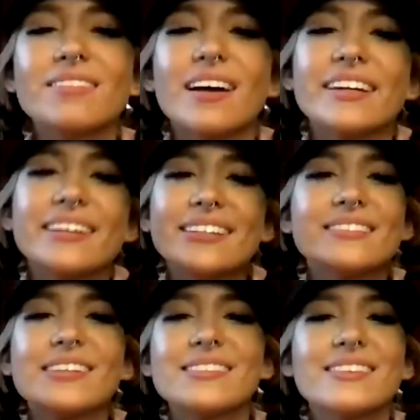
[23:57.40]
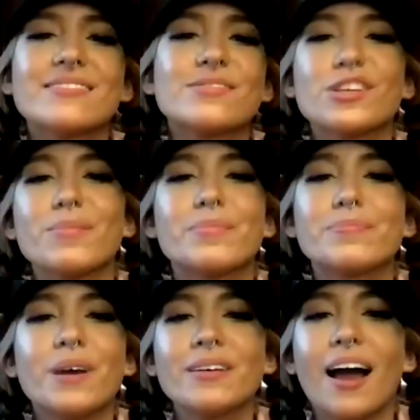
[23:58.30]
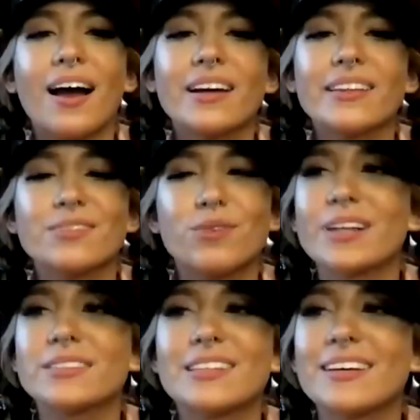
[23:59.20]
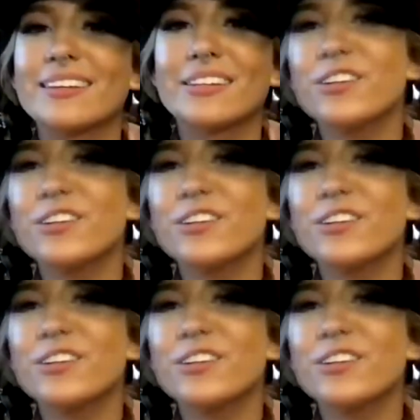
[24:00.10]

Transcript: like, he's just a guy that writes it, you